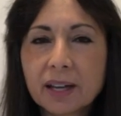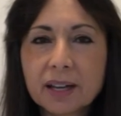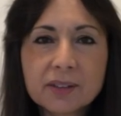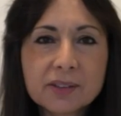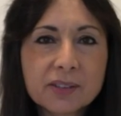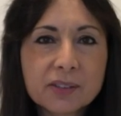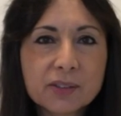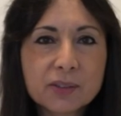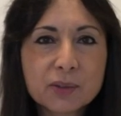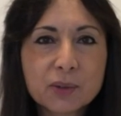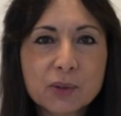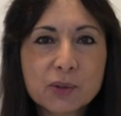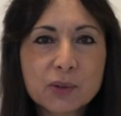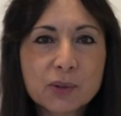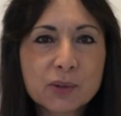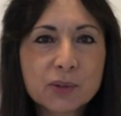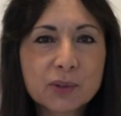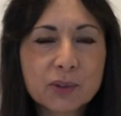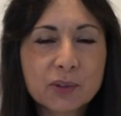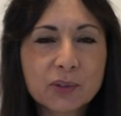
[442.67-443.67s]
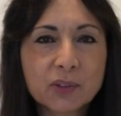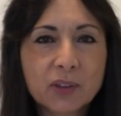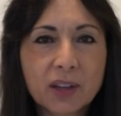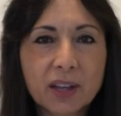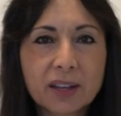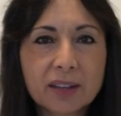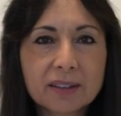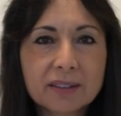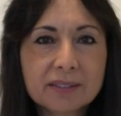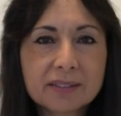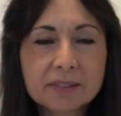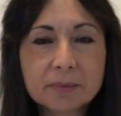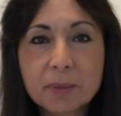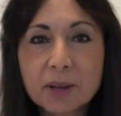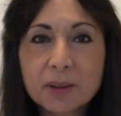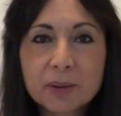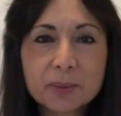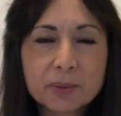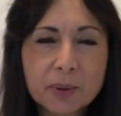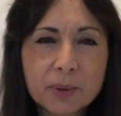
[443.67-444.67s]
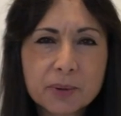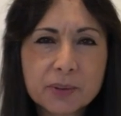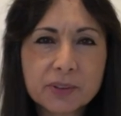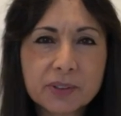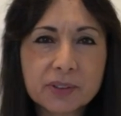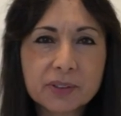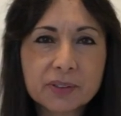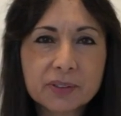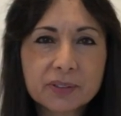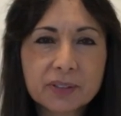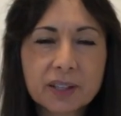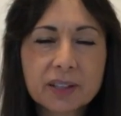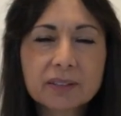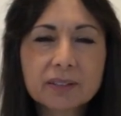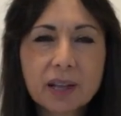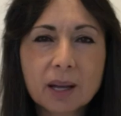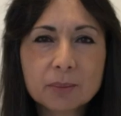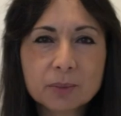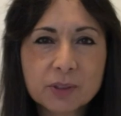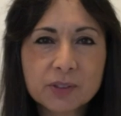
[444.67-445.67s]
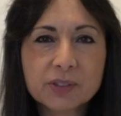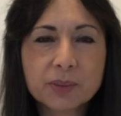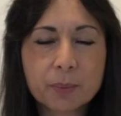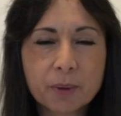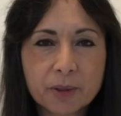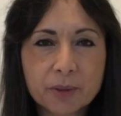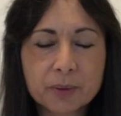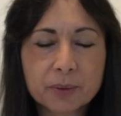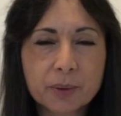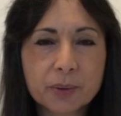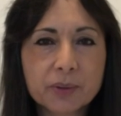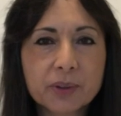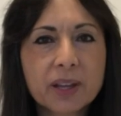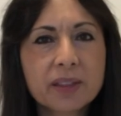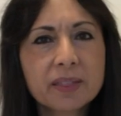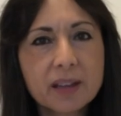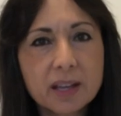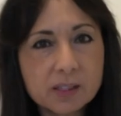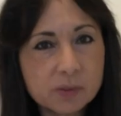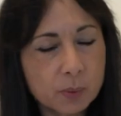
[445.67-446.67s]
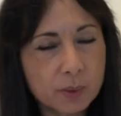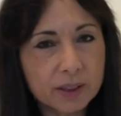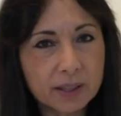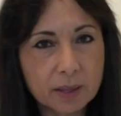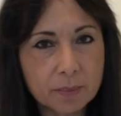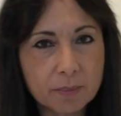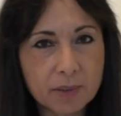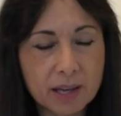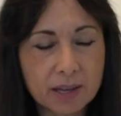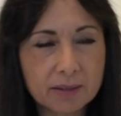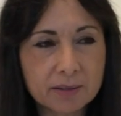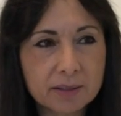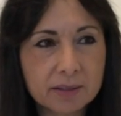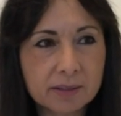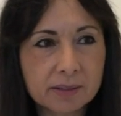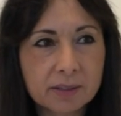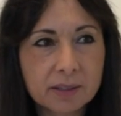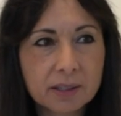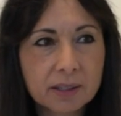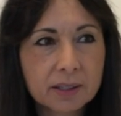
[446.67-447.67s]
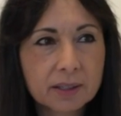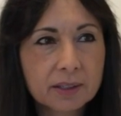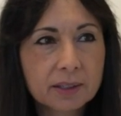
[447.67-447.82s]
ancestors used to say, smell the roses, take time to smell the rose. And that's what they meant is